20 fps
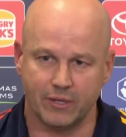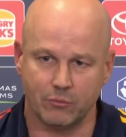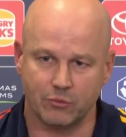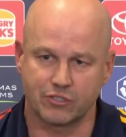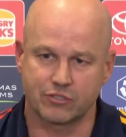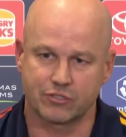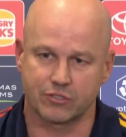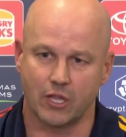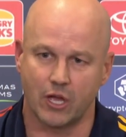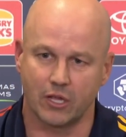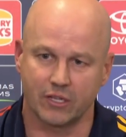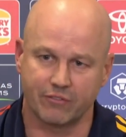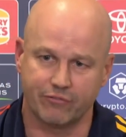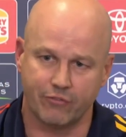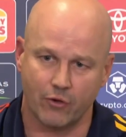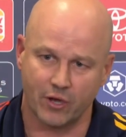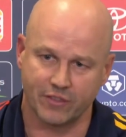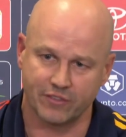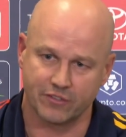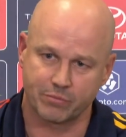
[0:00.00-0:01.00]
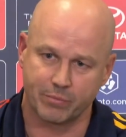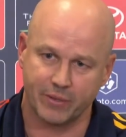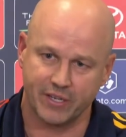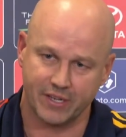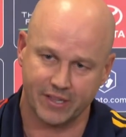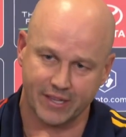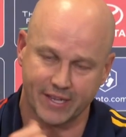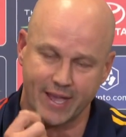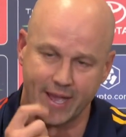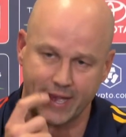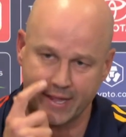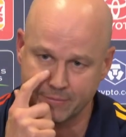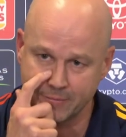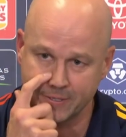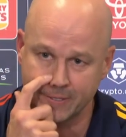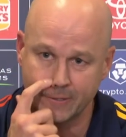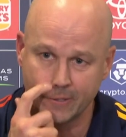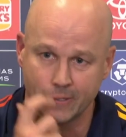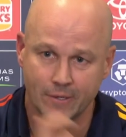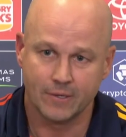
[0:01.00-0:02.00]
he would slowly find the speed of the game
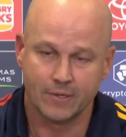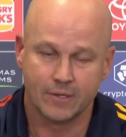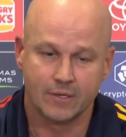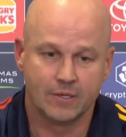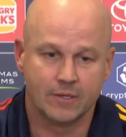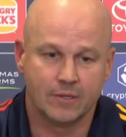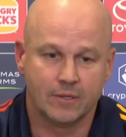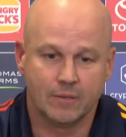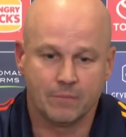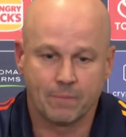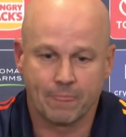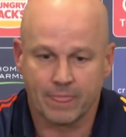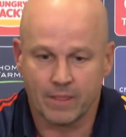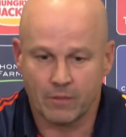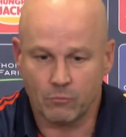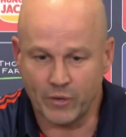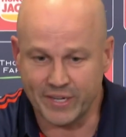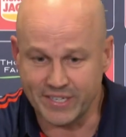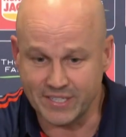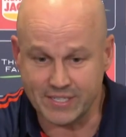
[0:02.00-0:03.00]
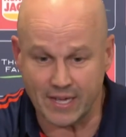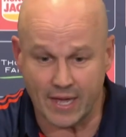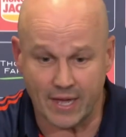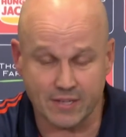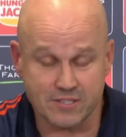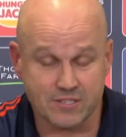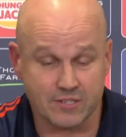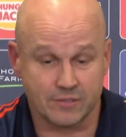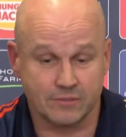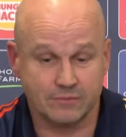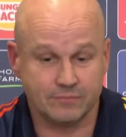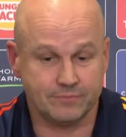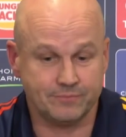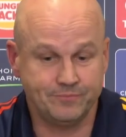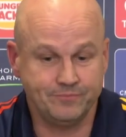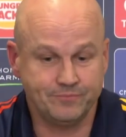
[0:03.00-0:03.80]
and when he does and